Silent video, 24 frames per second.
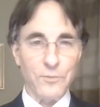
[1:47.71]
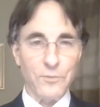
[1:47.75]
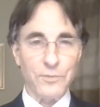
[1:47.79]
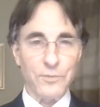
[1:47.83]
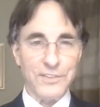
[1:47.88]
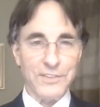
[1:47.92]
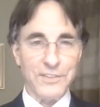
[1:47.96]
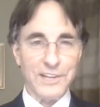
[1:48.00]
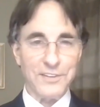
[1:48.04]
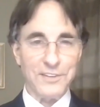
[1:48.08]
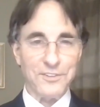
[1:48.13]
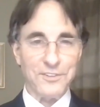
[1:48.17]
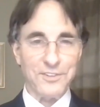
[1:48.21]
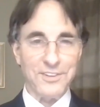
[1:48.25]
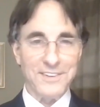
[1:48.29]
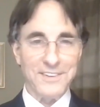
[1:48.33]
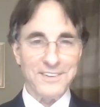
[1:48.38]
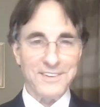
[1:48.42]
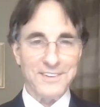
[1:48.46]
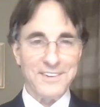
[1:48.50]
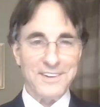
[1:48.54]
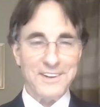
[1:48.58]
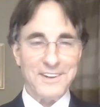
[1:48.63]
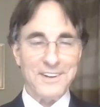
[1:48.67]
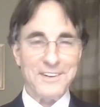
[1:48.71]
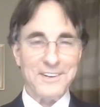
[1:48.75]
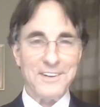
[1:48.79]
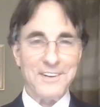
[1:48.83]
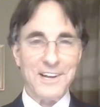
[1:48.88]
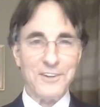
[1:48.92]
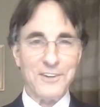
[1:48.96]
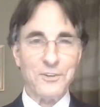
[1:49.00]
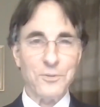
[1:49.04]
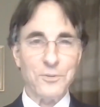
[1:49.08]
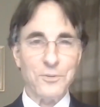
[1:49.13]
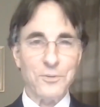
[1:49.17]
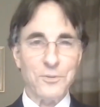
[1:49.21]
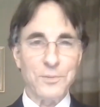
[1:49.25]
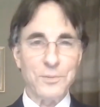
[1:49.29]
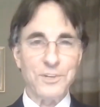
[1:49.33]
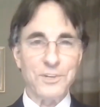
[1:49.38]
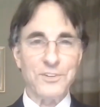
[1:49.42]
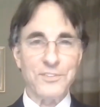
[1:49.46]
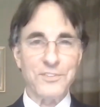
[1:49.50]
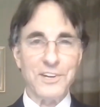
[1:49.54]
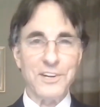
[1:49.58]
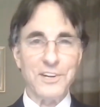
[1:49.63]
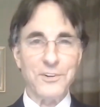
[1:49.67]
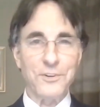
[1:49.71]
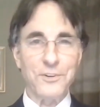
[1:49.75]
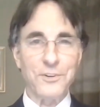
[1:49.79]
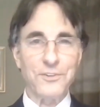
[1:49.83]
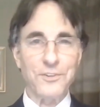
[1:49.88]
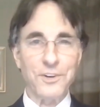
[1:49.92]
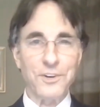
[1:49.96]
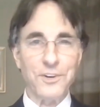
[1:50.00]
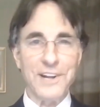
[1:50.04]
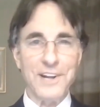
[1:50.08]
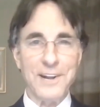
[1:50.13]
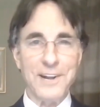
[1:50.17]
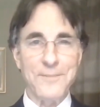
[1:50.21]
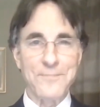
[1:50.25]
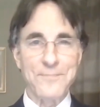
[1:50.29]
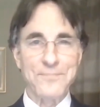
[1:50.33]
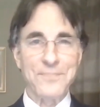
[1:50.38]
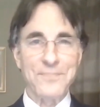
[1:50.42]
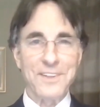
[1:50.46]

Hopefully that's not too much of a hindrance to you today,